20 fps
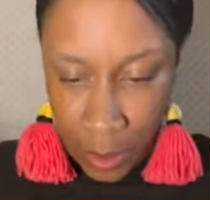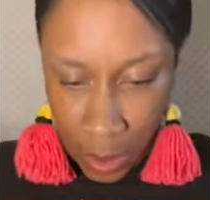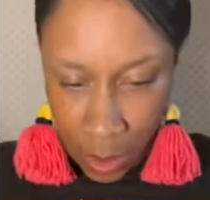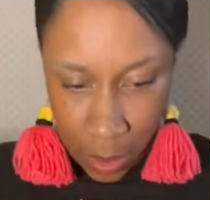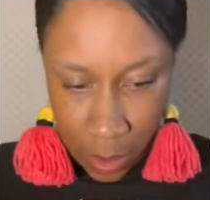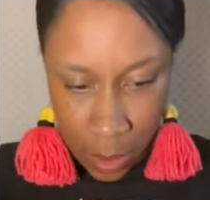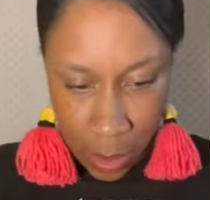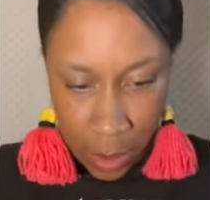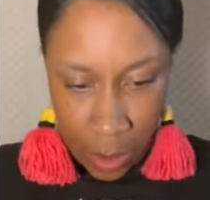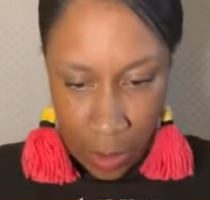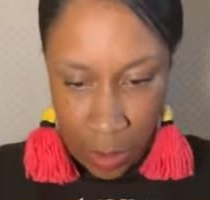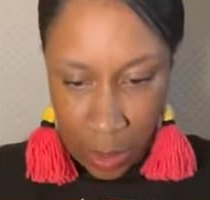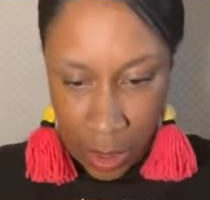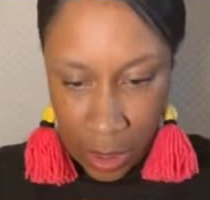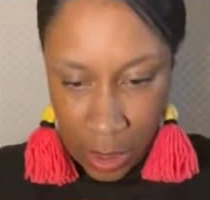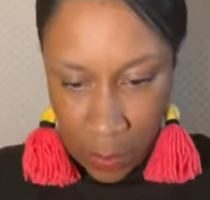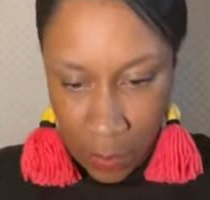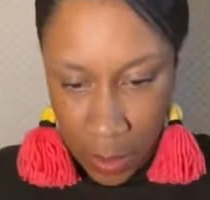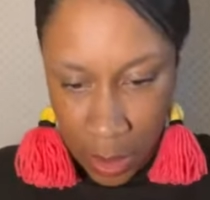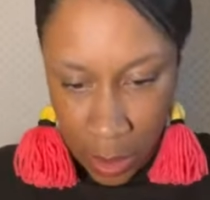So
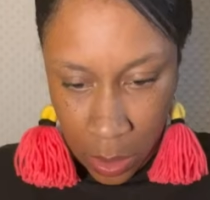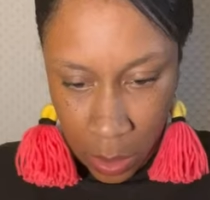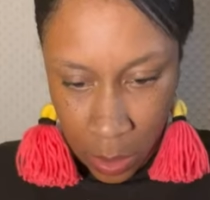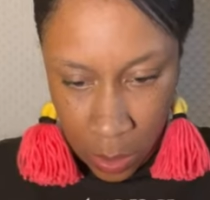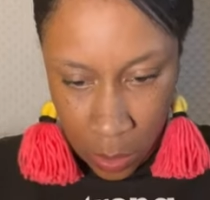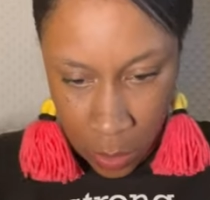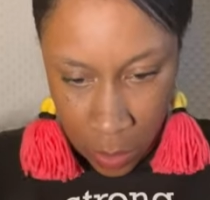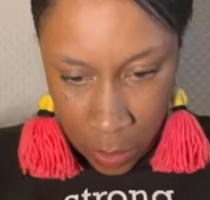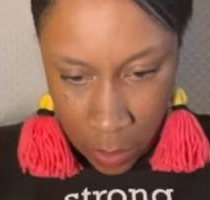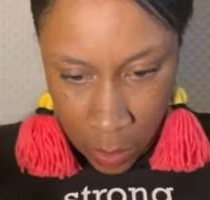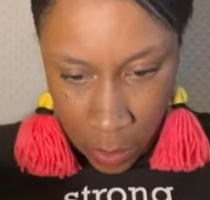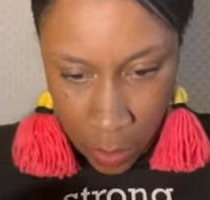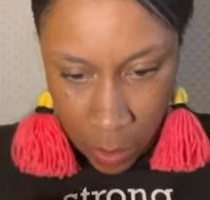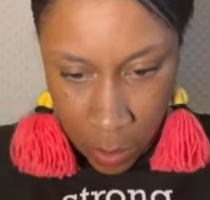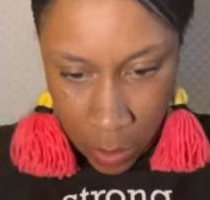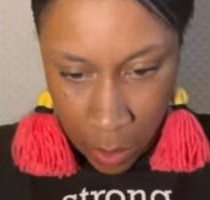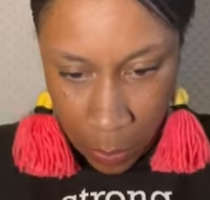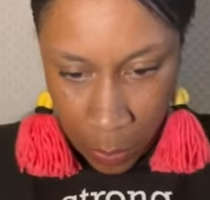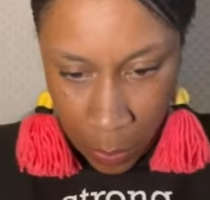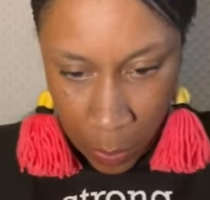let's make sure. I'm
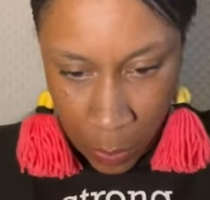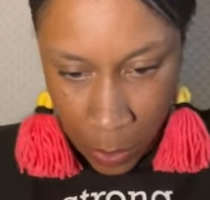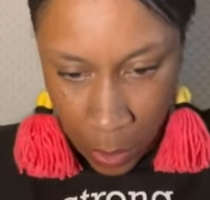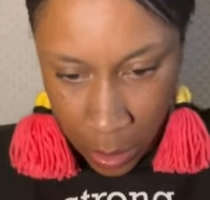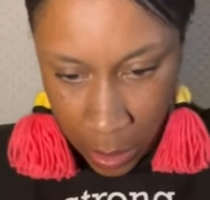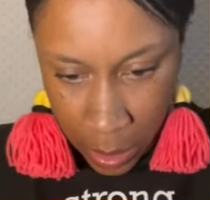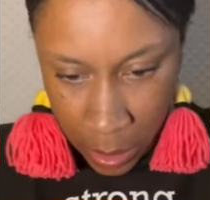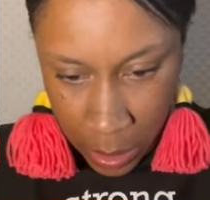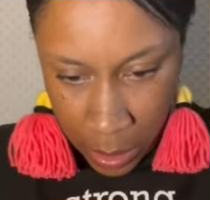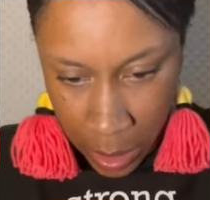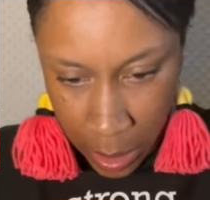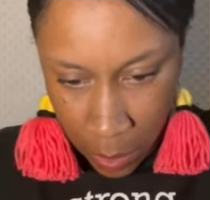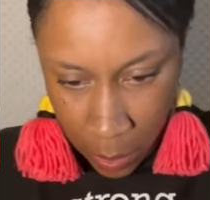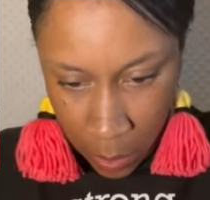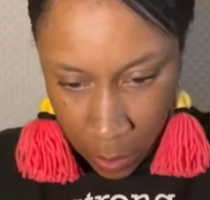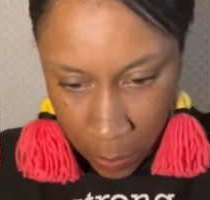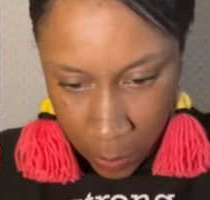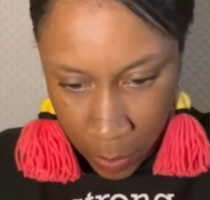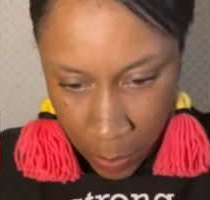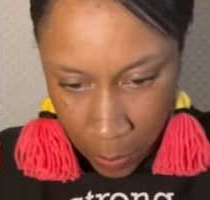going to pull this down a
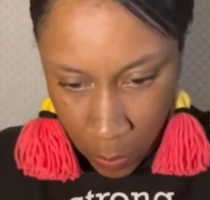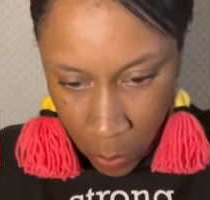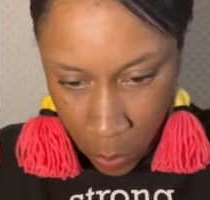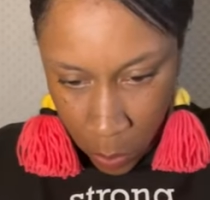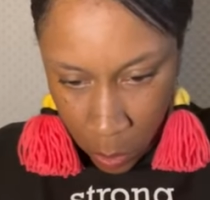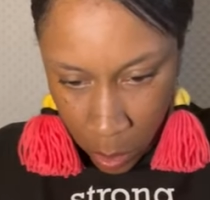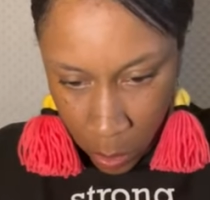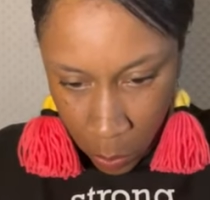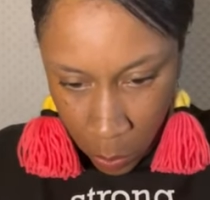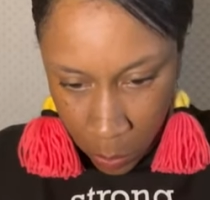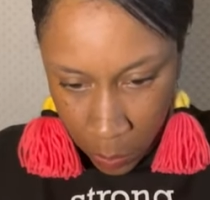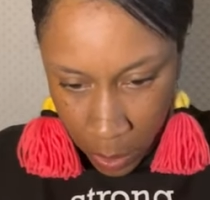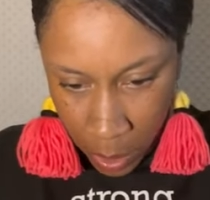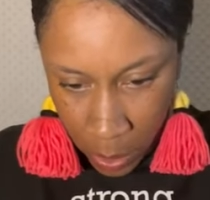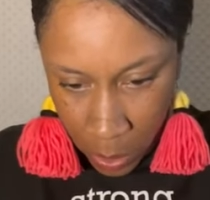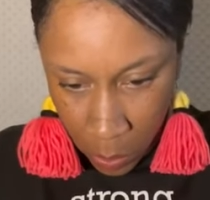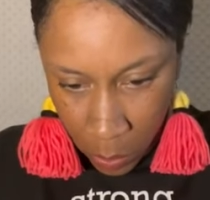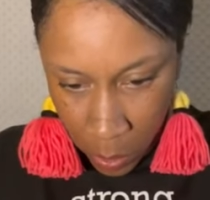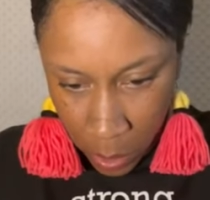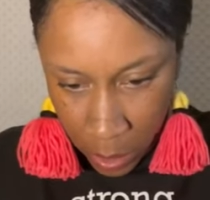little bit more because I want to make
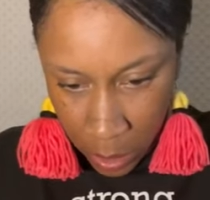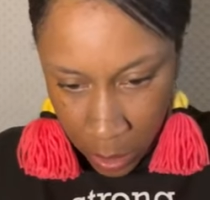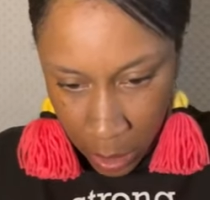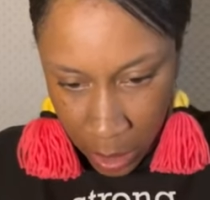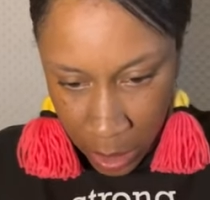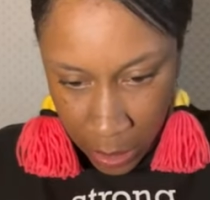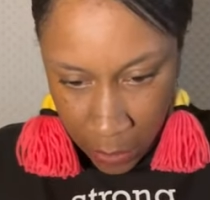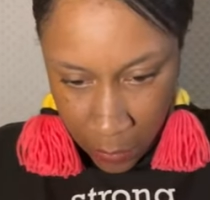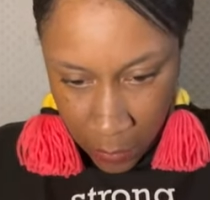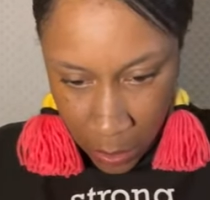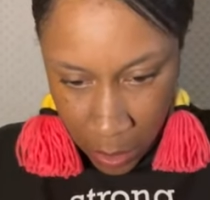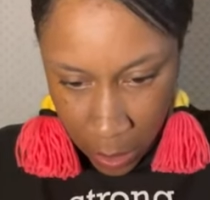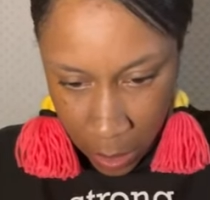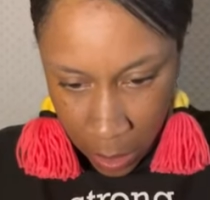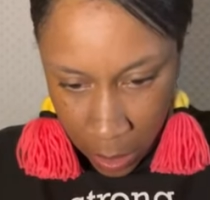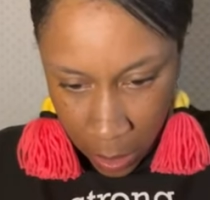sure it's even.